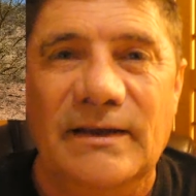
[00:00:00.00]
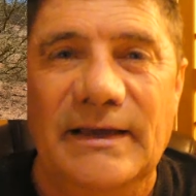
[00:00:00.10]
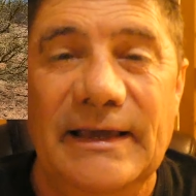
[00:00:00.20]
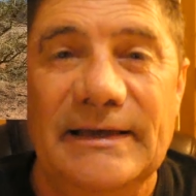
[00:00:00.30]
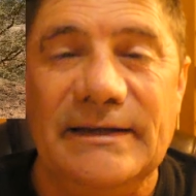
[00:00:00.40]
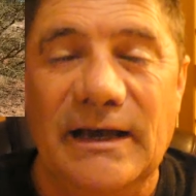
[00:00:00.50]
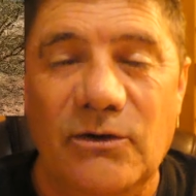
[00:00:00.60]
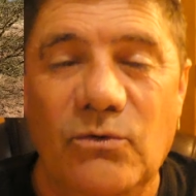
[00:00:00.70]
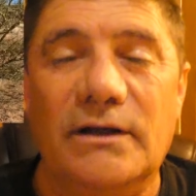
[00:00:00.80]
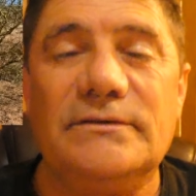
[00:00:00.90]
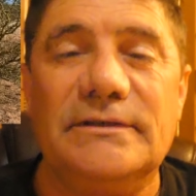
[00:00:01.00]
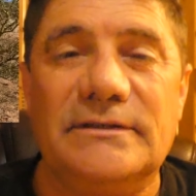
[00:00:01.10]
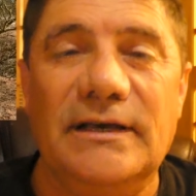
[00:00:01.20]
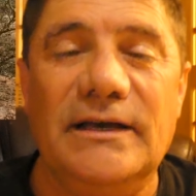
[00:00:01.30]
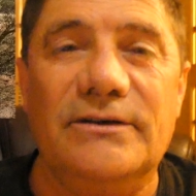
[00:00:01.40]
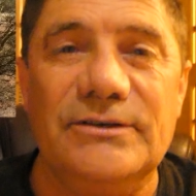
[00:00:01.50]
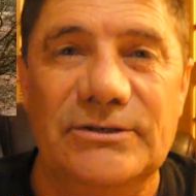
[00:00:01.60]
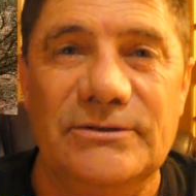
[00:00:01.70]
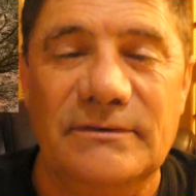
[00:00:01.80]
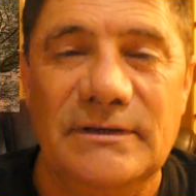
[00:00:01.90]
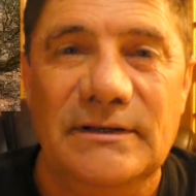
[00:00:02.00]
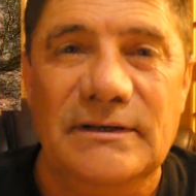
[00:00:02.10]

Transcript: And I want to tell you